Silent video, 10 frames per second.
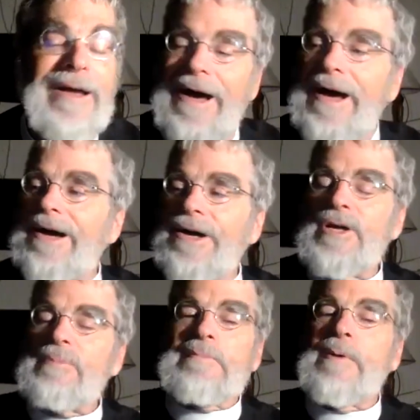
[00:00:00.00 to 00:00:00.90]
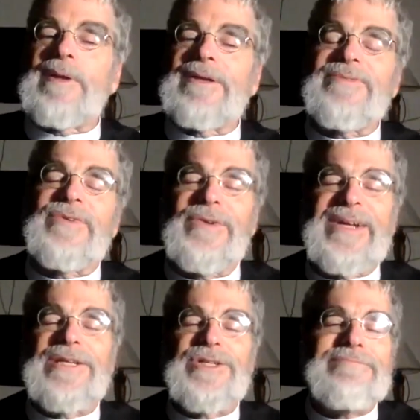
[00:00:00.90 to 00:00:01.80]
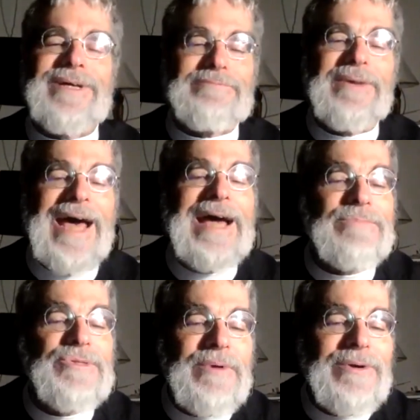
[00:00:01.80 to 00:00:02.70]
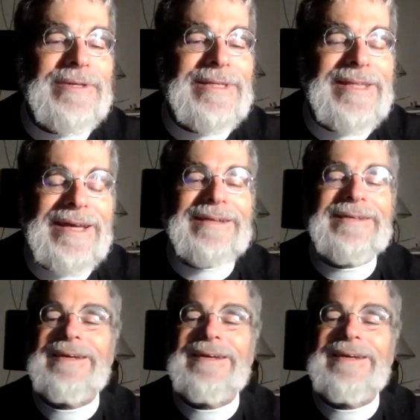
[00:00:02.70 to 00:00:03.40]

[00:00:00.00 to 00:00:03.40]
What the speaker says: Oh, you people believe in religion, but I'm smarter than that.